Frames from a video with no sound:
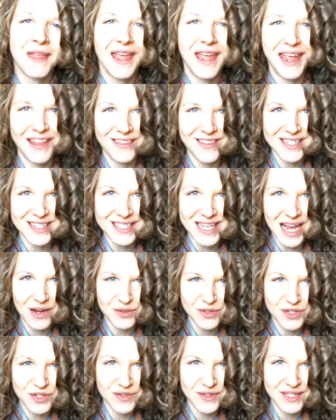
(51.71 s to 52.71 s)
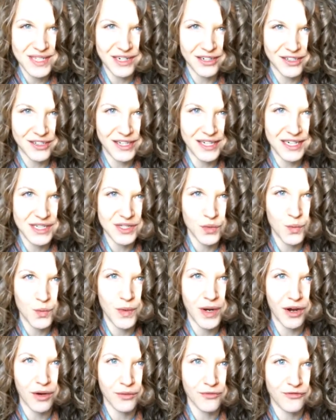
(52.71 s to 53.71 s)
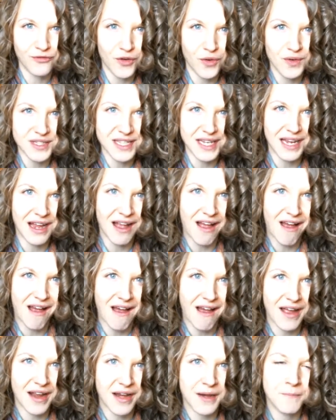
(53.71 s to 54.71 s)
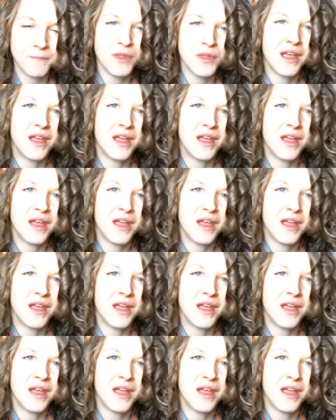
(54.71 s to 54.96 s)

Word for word: in this how to series we are focusing on